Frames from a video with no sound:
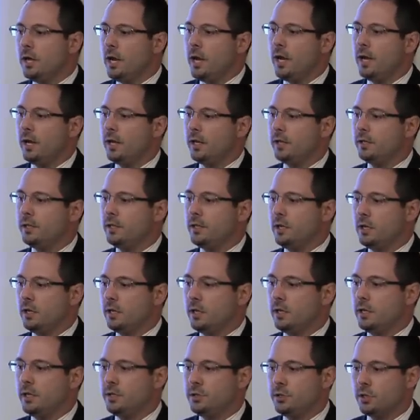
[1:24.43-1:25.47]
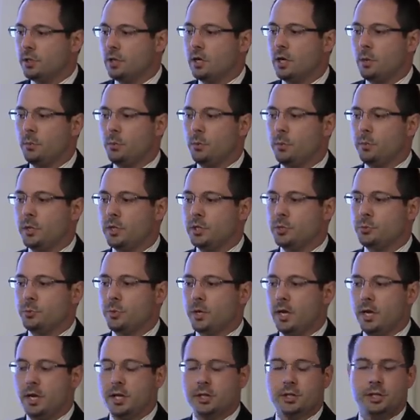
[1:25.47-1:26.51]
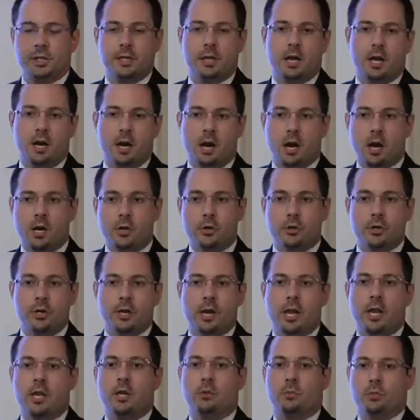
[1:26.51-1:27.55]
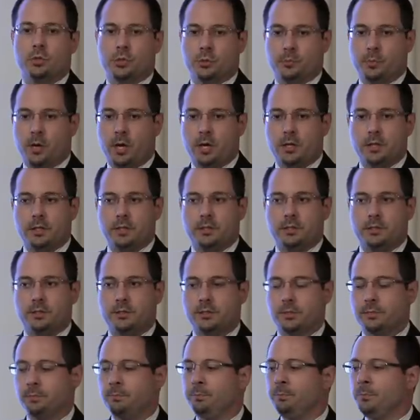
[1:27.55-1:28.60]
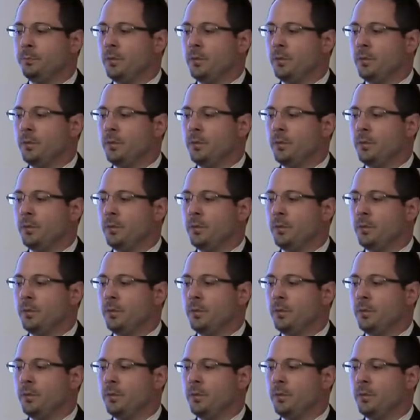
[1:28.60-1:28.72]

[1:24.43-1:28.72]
And it took a couple months, but I actually got 108 respondents